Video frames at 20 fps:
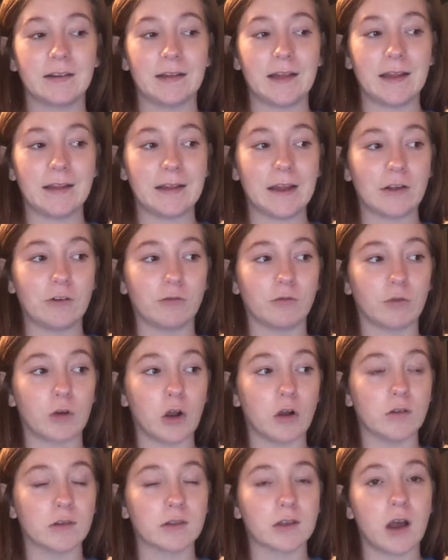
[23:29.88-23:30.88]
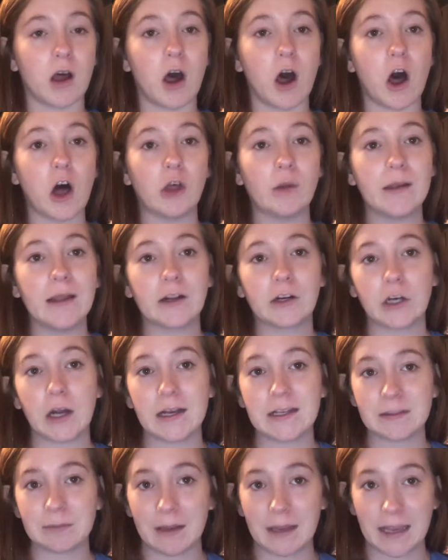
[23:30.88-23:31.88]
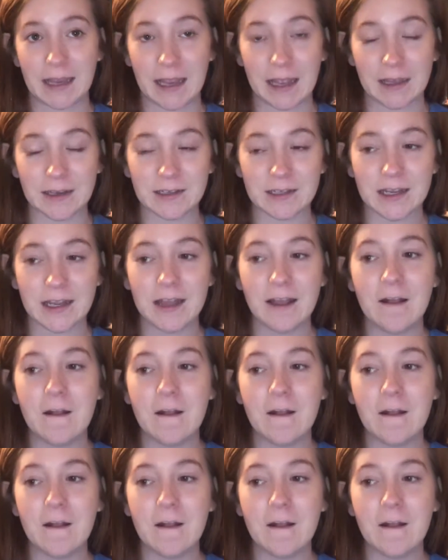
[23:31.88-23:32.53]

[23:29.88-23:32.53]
like rolls all the way across my hand,